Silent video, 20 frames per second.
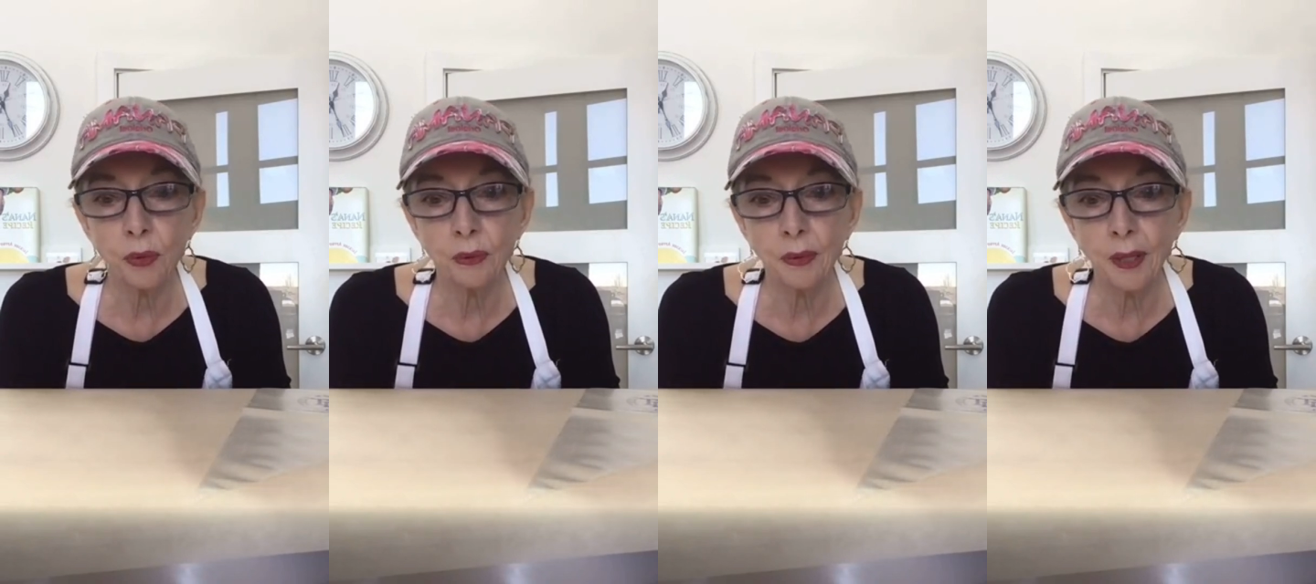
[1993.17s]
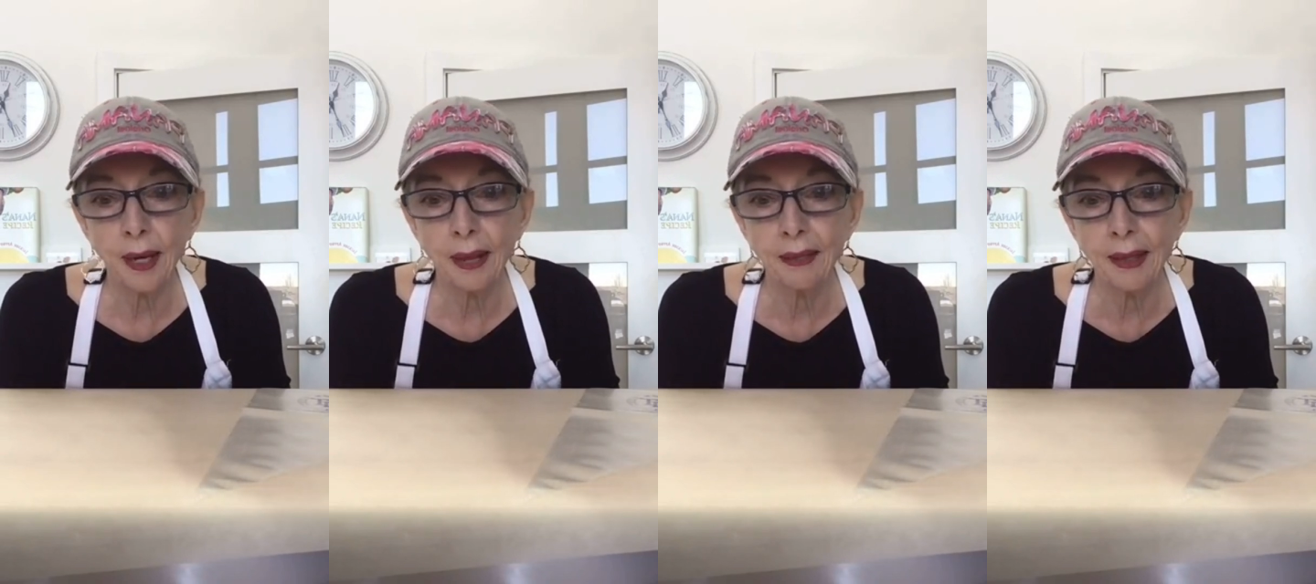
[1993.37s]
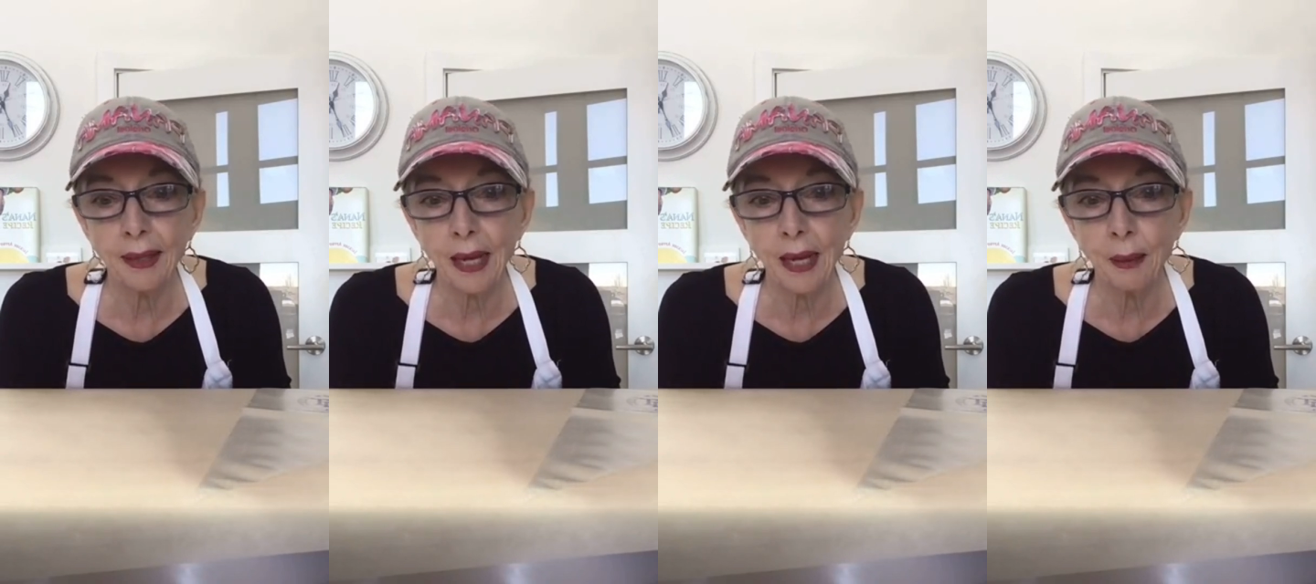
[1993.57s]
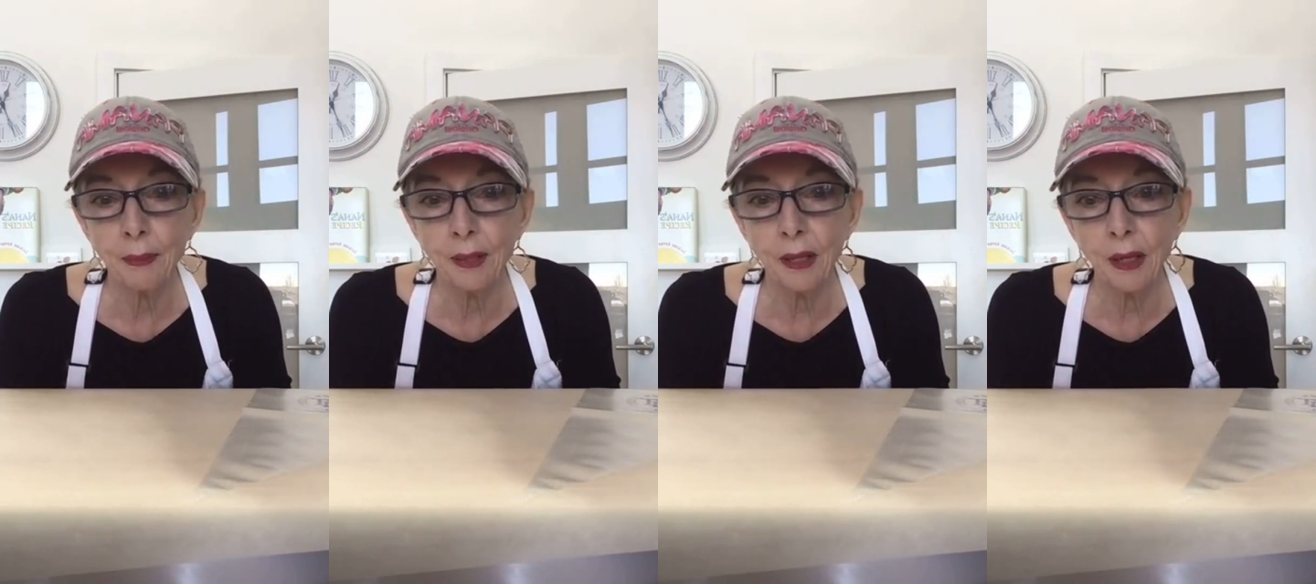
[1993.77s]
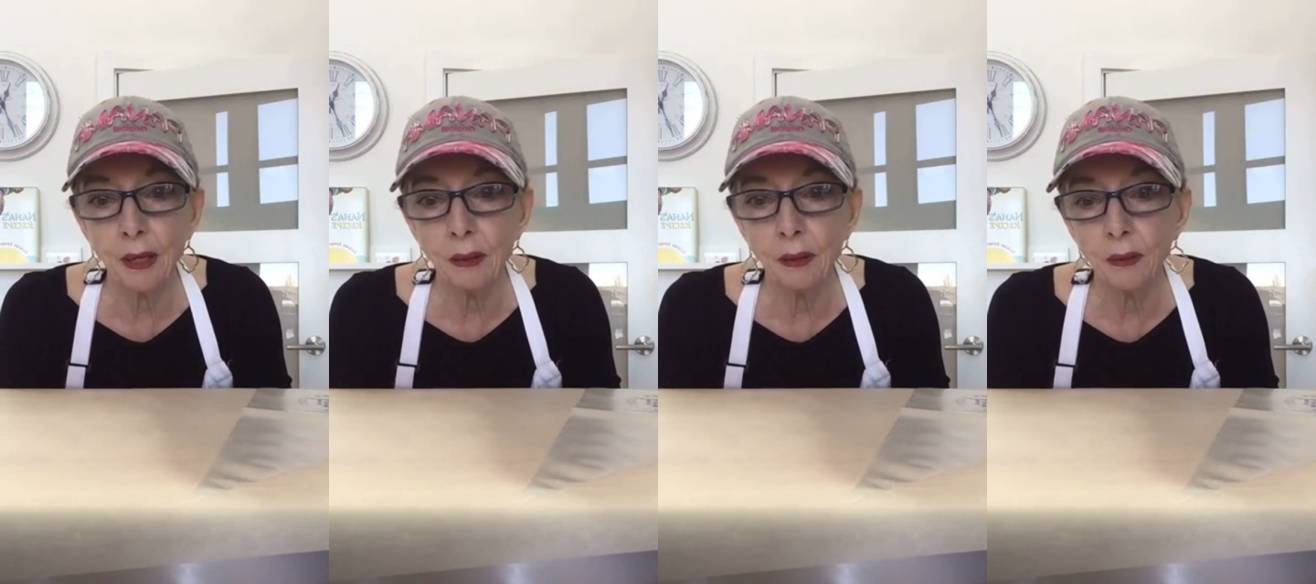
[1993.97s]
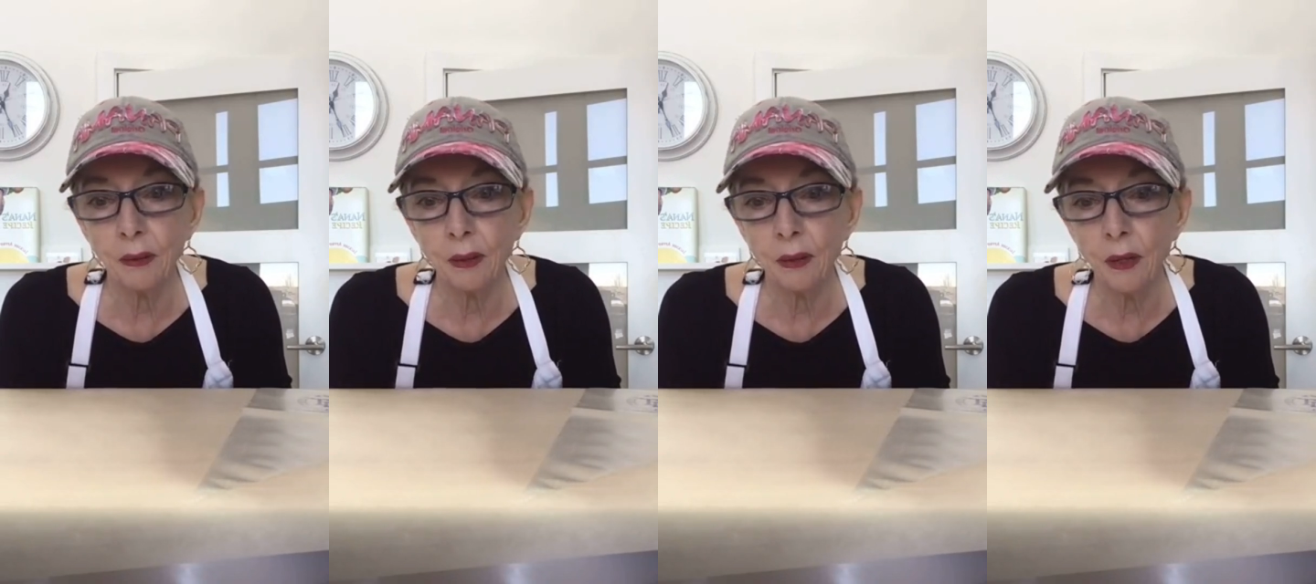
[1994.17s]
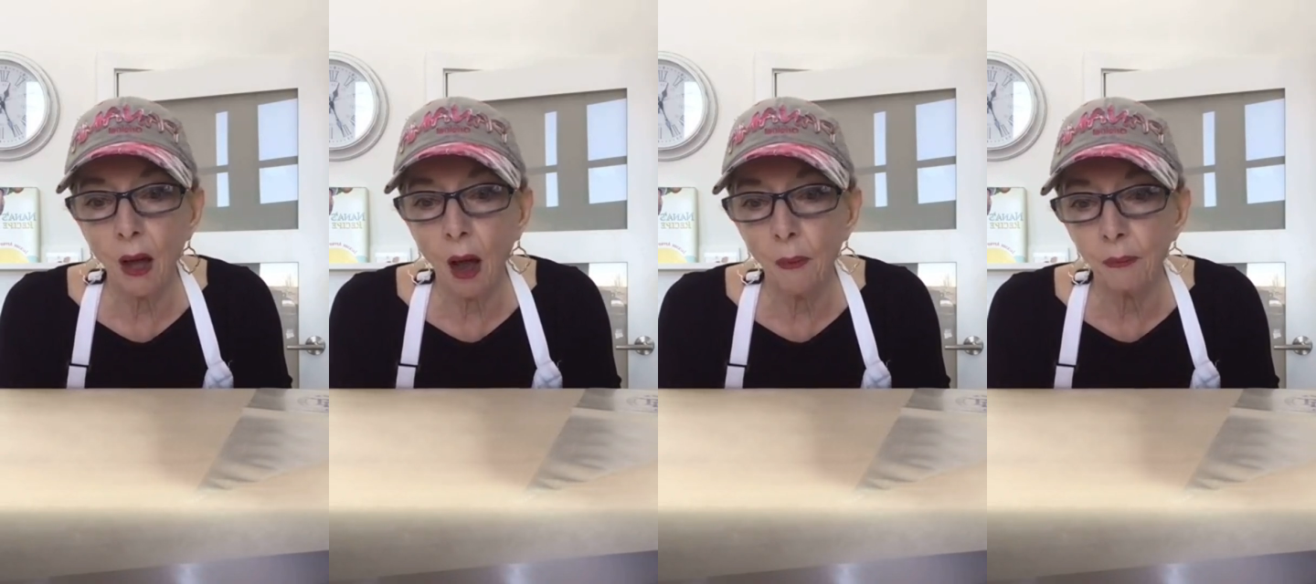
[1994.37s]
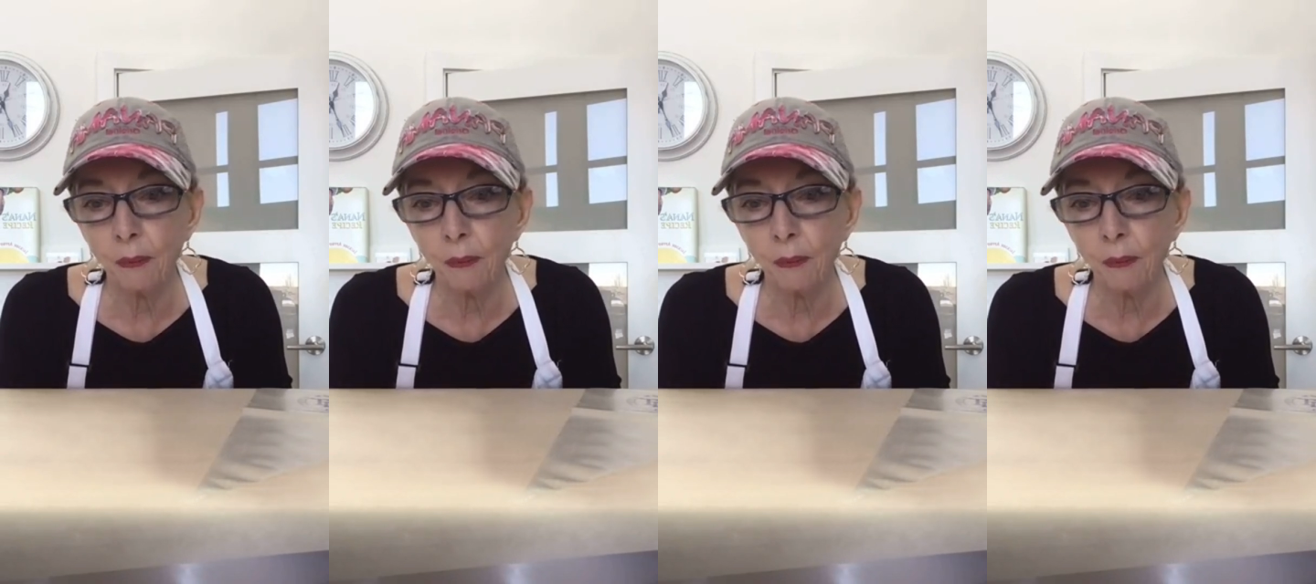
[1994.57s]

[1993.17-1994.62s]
And I think I'm in the not